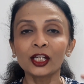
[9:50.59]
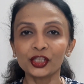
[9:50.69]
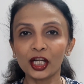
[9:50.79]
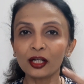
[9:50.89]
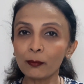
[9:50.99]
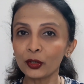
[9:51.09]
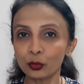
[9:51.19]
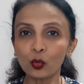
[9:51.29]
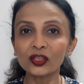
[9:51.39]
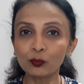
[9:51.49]
shade number
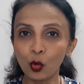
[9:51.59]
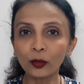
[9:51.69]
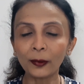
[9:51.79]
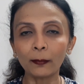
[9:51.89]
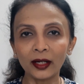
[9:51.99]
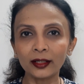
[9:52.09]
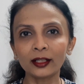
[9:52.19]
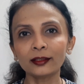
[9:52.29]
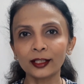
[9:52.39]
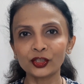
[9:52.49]
2 is more
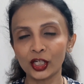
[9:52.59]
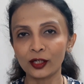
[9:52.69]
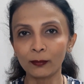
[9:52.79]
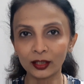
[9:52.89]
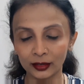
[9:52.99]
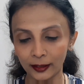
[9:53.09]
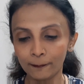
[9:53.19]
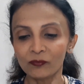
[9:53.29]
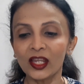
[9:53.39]
pigmented than shade number 3.